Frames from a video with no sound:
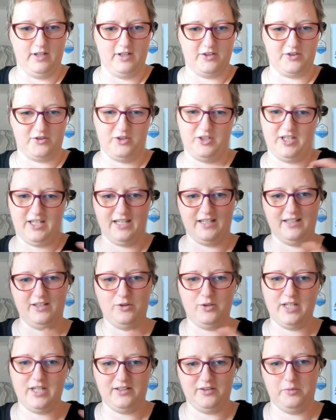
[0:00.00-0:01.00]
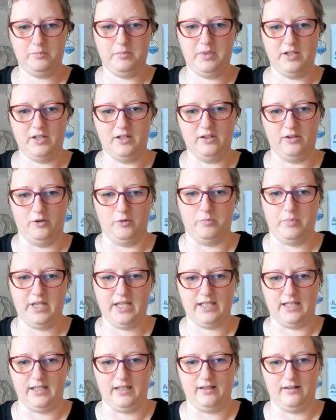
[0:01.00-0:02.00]
So you get to be a little
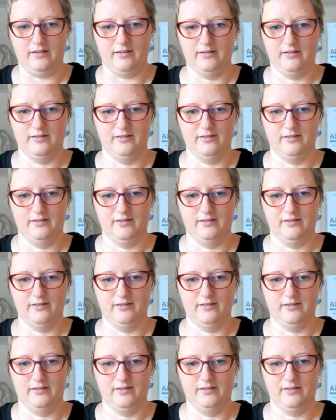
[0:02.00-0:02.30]
picky.